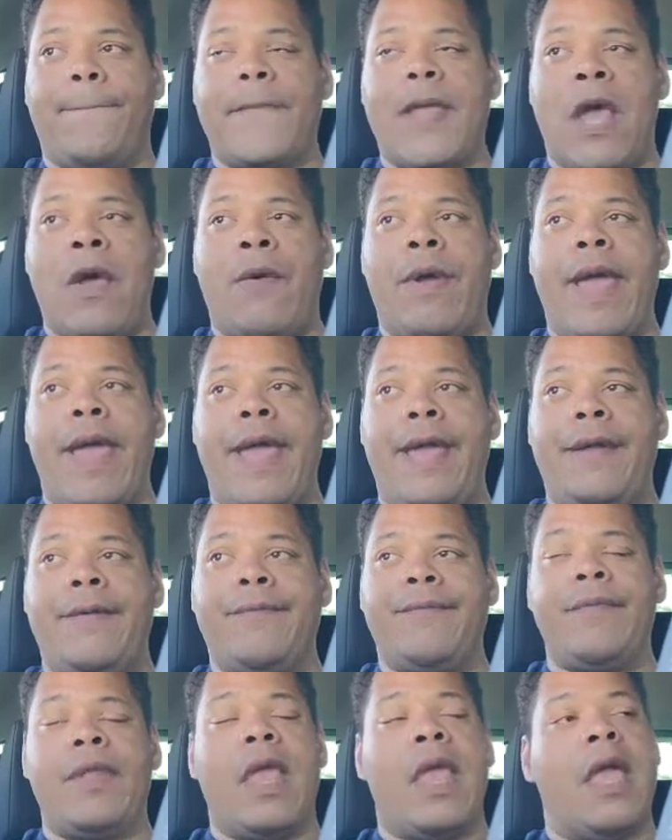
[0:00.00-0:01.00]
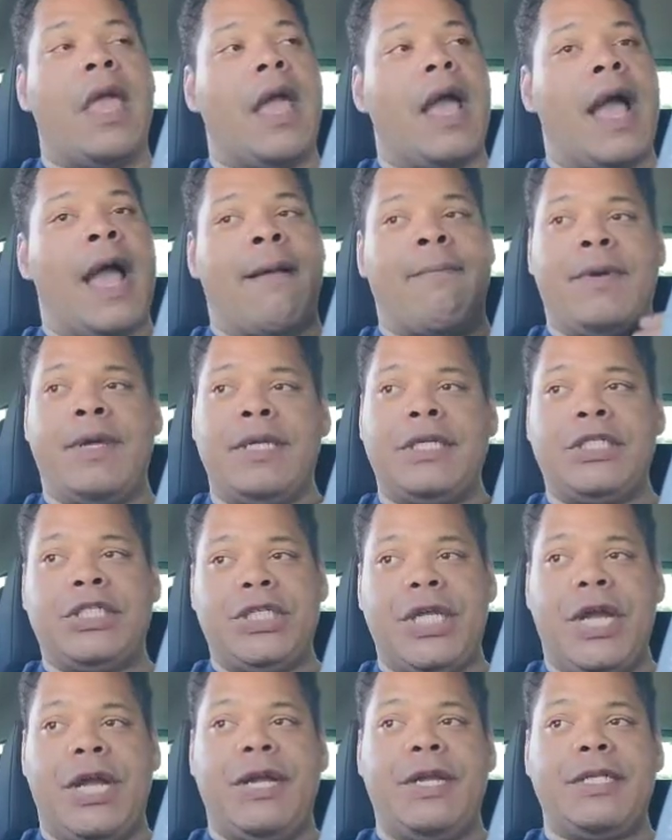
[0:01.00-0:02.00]
Okay, I'm going to
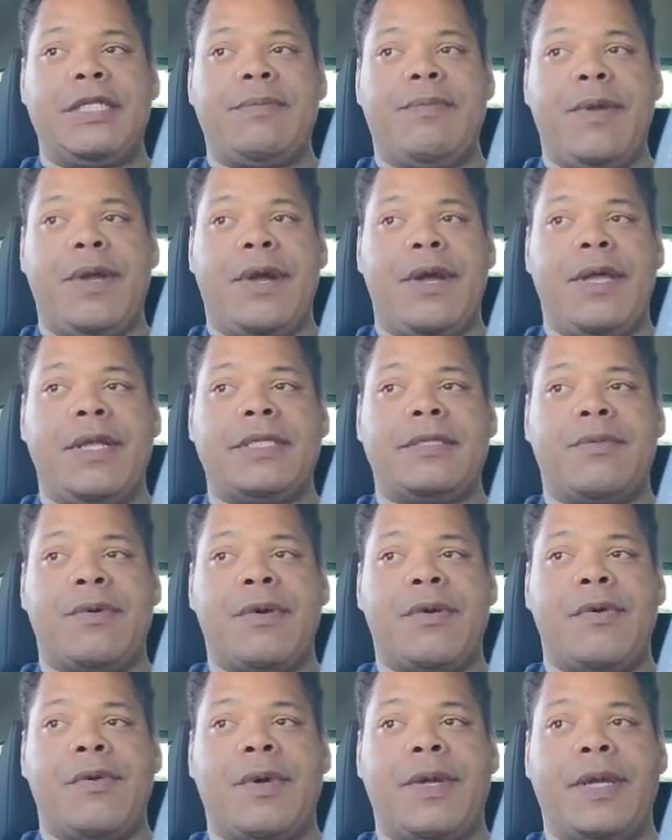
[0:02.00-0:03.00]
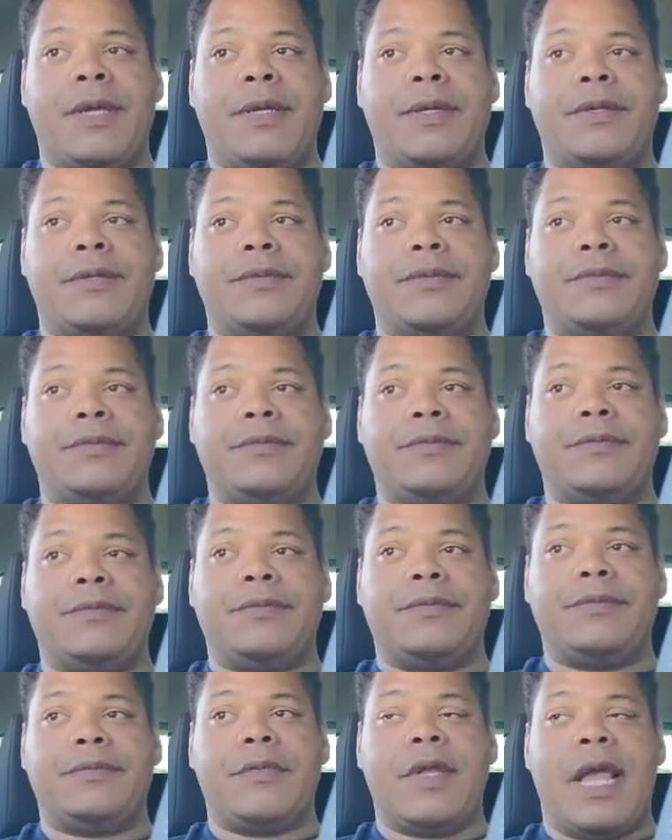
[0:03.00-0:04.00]
share an experience real quick.
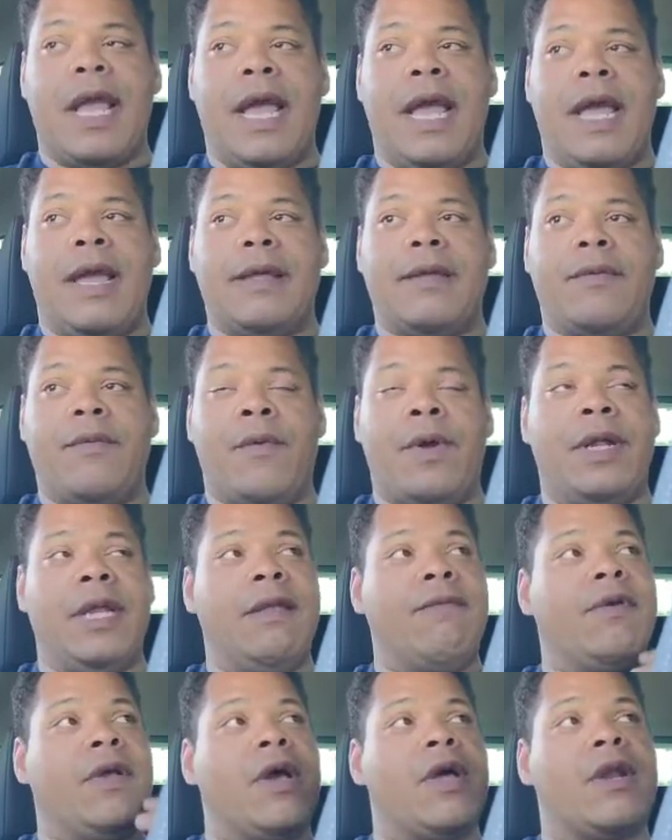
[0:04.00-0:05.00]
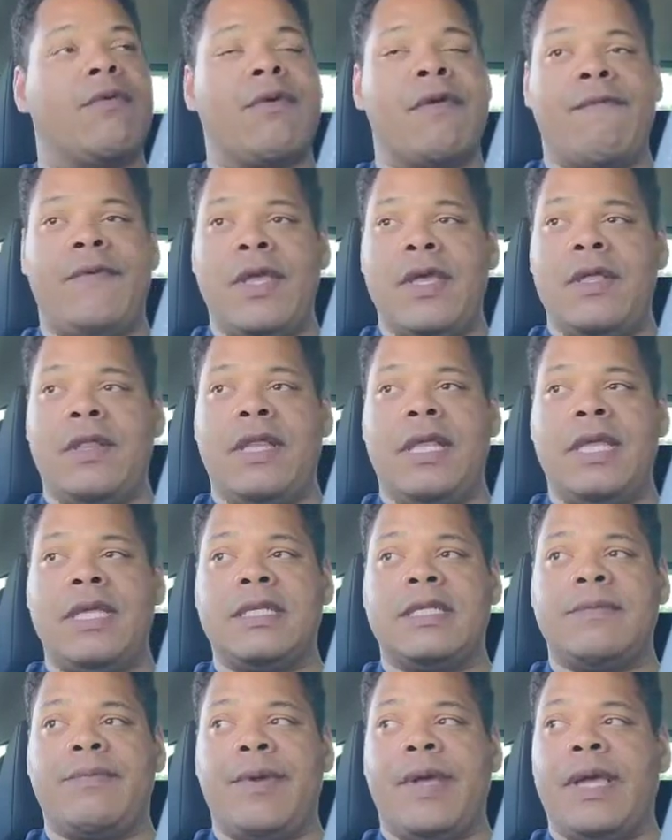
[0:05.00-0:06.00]
I wasn't even going to reveal
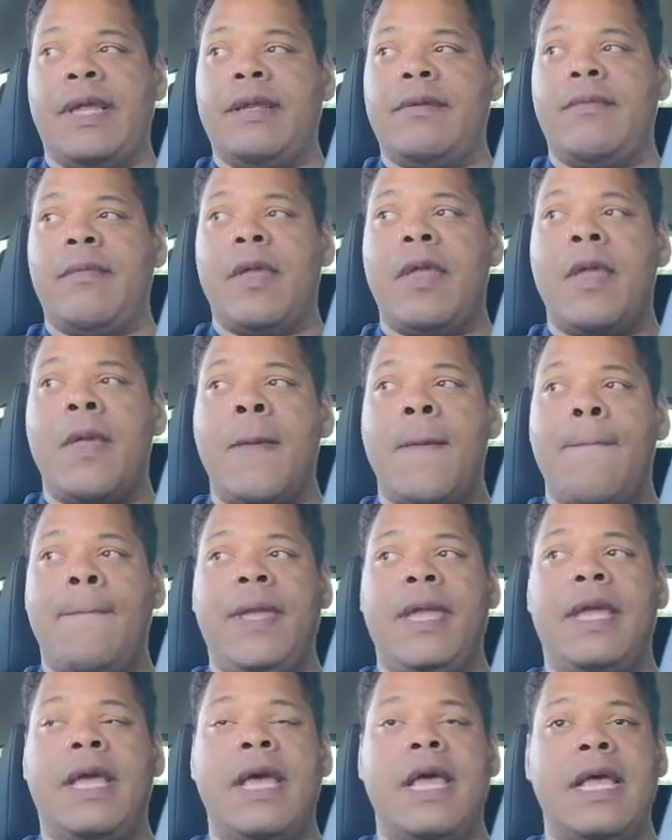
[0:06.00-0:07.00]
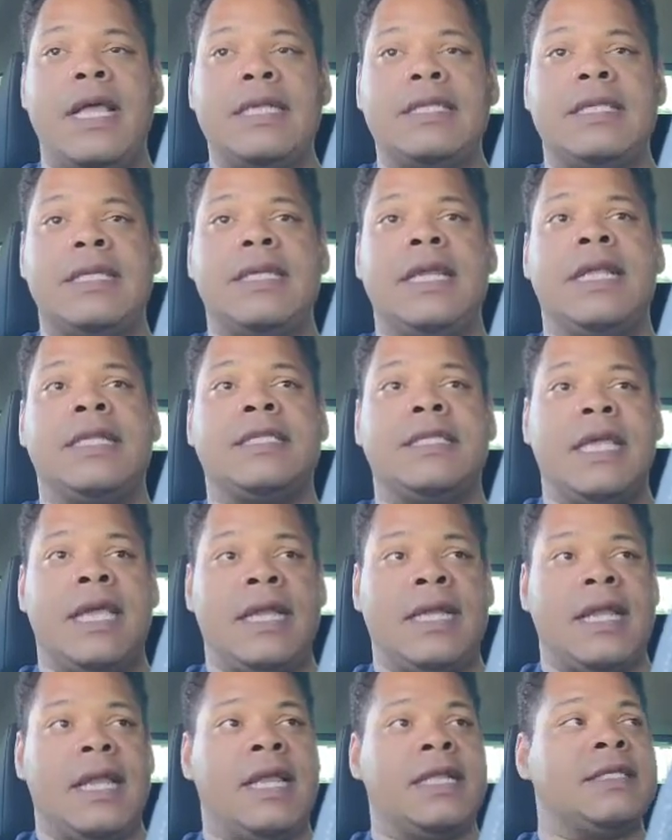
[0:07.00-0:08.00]
this, but because it's
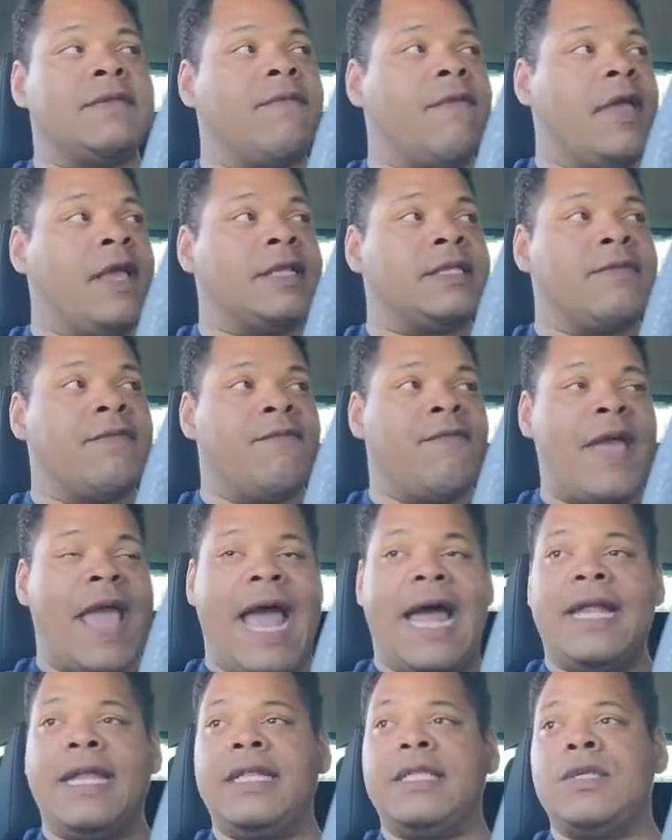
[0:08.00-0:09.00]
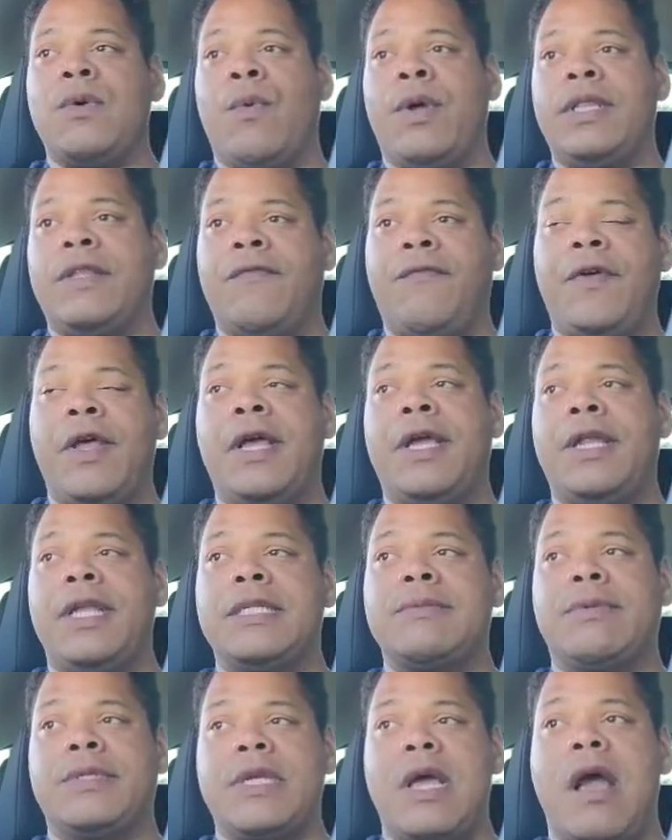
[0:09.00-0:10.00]
valid to what the fuck it
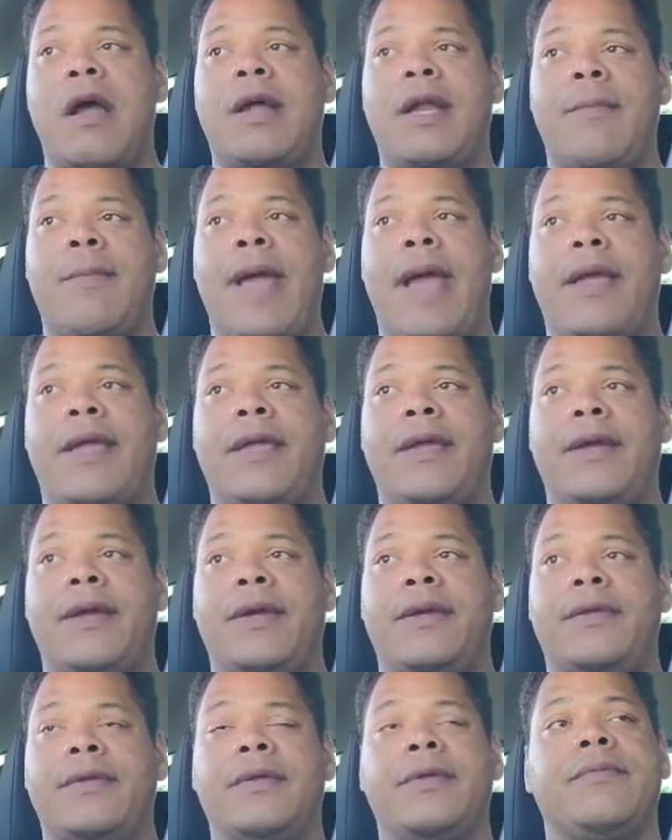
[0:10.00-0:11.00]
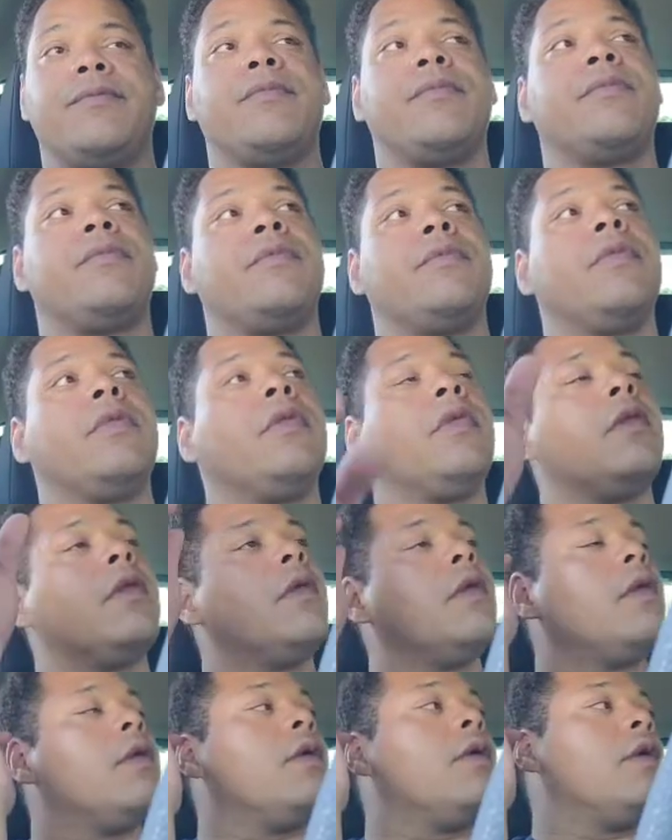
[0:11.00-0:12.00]
is we're talking about here.
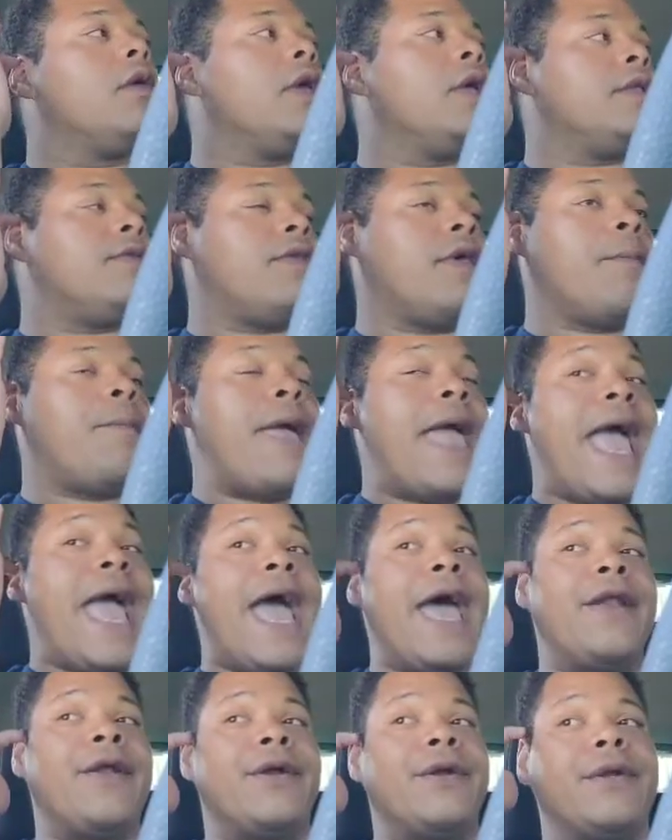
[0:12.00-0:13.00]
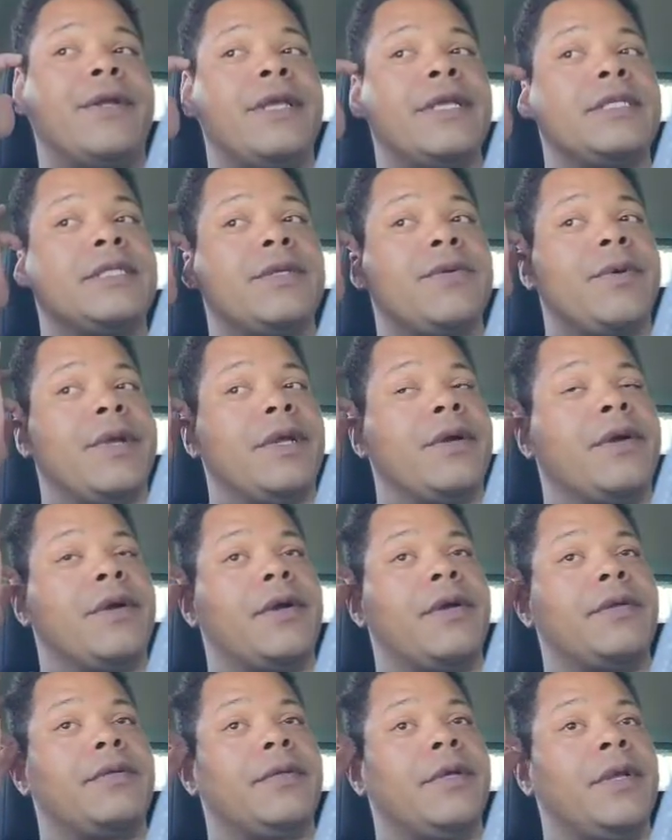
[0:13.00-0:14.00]
It's a pattern, history
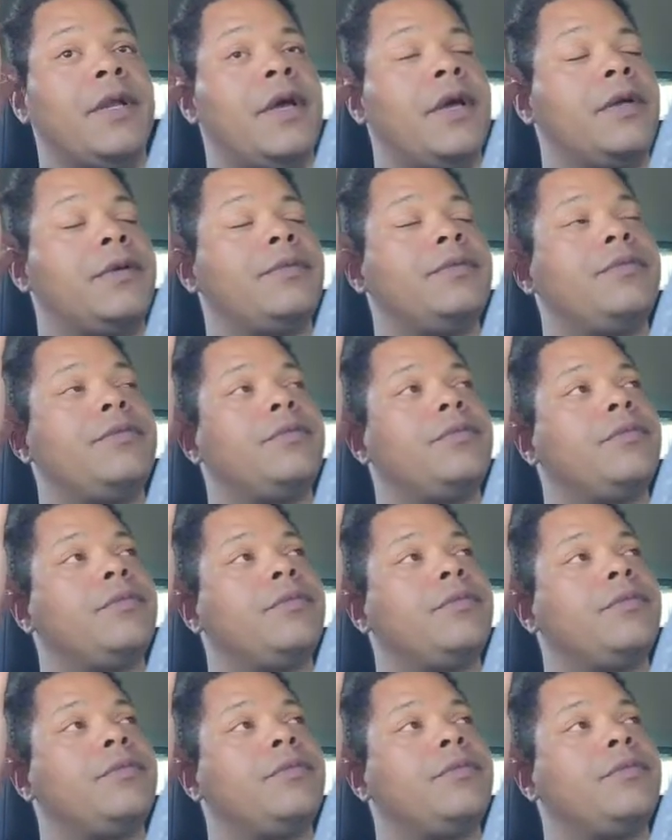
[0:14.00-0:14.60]
girl, you know?